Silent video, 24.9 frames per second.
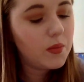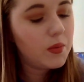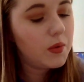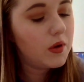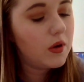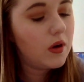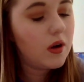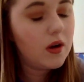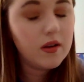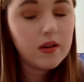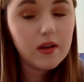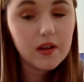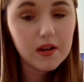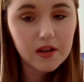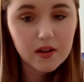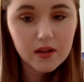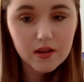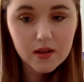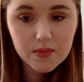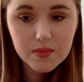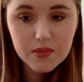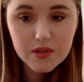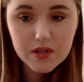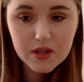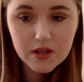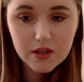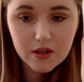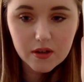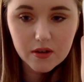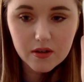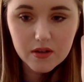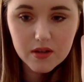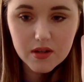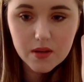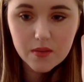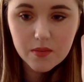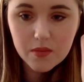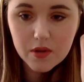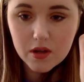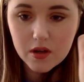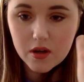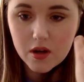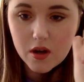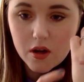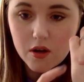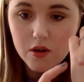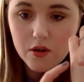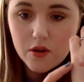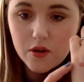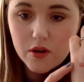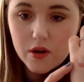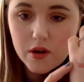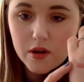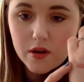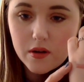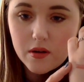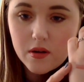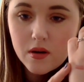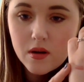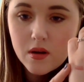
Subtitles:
put on like a lipstick or something under it,